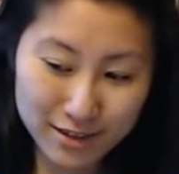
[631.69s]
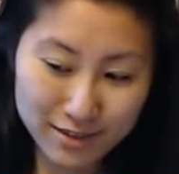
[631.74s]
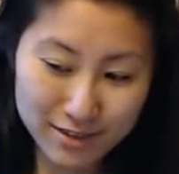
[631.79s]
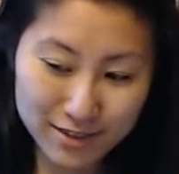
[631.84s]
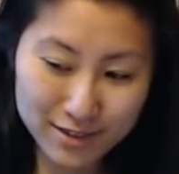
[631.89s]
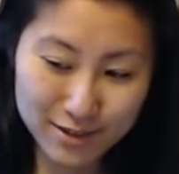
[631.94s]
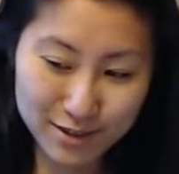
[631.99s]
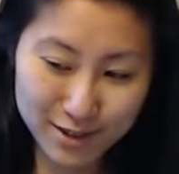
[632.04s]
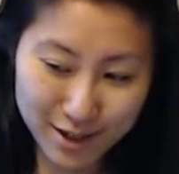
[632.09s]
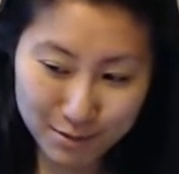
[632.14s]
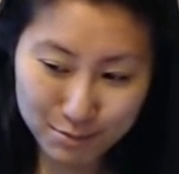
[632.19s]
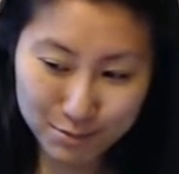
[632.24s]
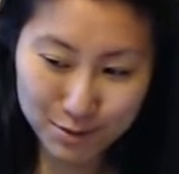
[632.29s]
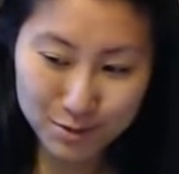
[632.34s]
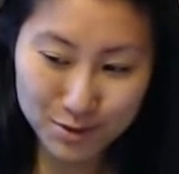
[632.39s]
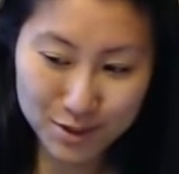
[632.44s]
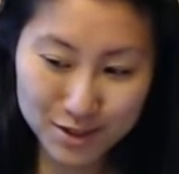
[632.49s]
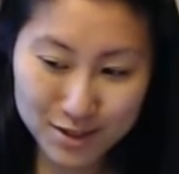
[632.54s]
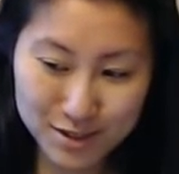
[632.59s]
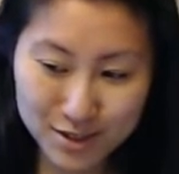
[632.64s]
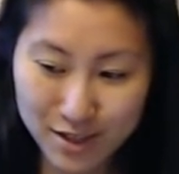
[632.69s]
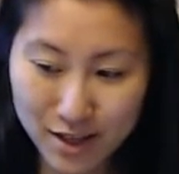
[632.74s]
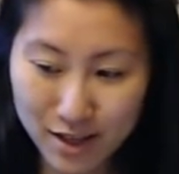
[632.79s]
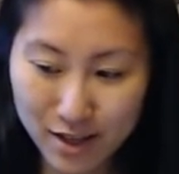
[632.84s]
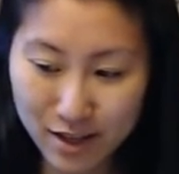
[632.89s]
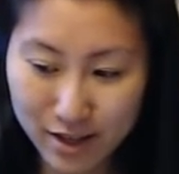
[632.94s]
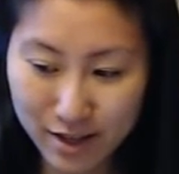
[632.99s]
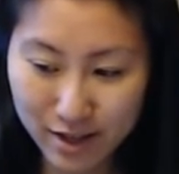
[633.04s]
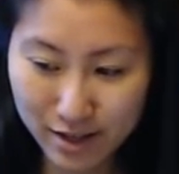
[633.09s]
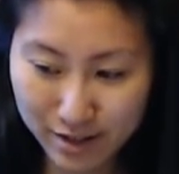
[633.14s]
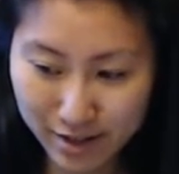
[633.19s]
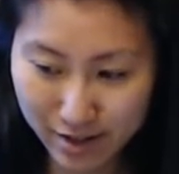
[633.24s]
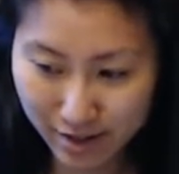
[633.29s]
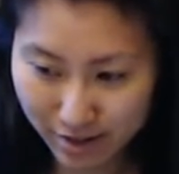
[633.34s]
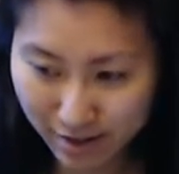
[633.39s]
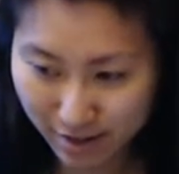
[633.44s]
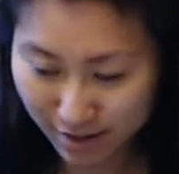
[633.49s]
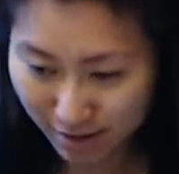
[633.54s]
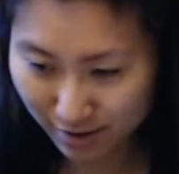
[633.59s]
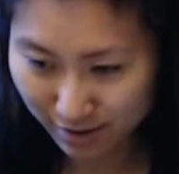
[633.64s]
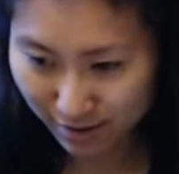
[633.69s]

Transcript: to Optimus, and yet he's